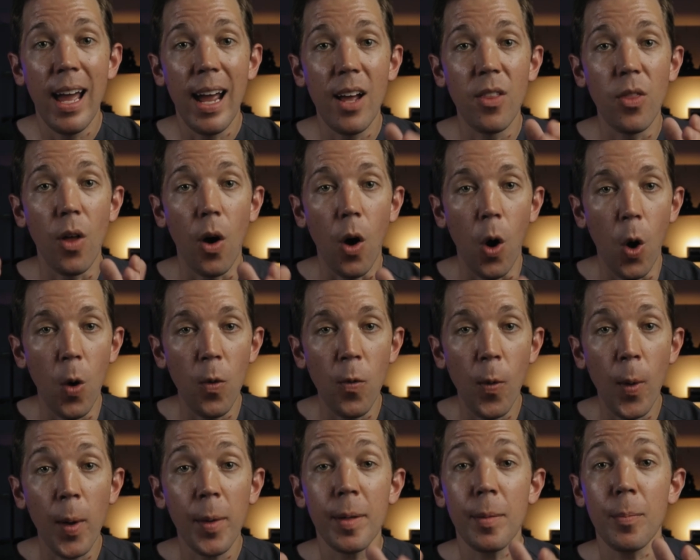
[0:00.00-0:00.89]
and the
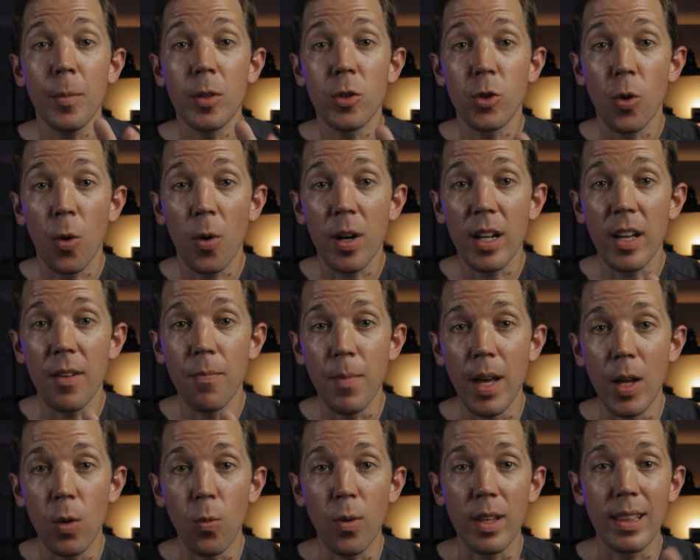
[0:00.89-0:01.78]
overwhelming majority of
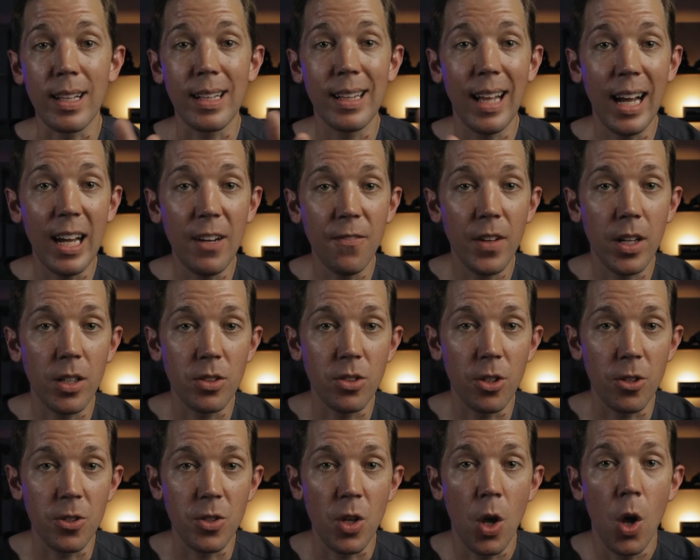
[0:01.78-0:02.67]
men with
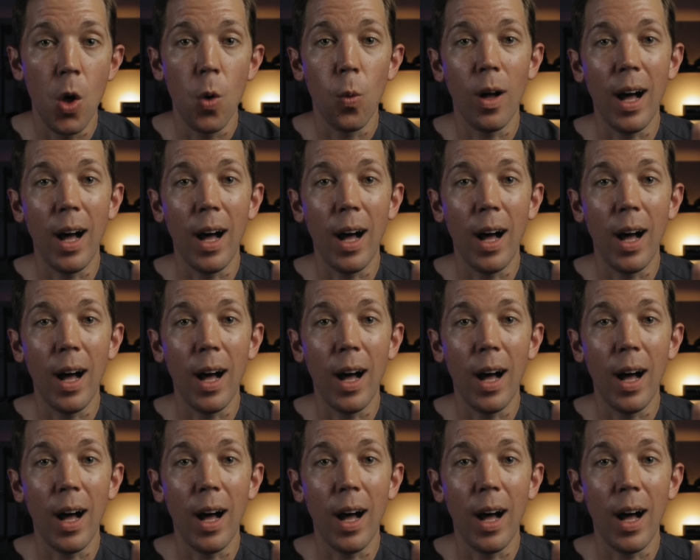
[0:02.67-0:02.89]
Klinefelters